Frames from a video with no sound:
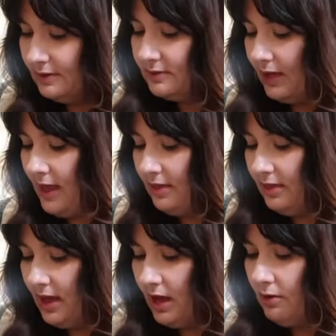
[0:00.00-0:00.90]
So yeah,
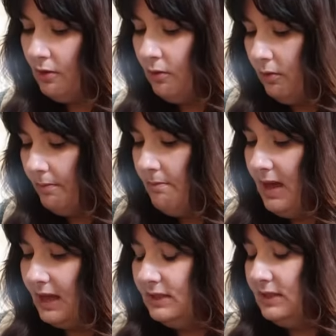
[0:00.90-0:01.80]
they are all
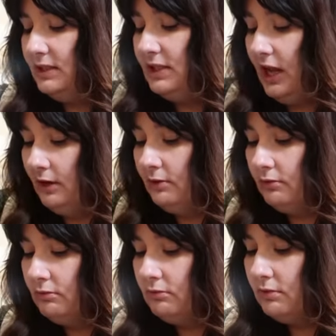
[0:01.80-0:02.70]
mixed in
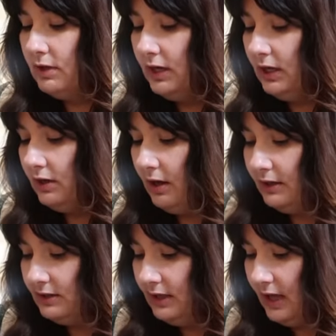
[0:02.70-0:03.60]
really
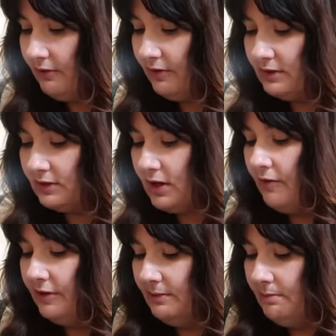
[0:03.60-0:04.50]
nicely. Everything's
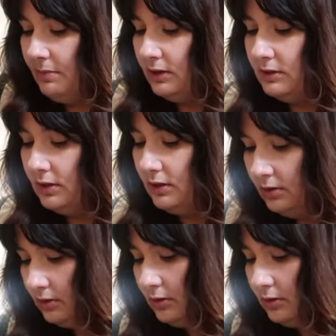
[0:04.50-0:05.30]
covered in butter.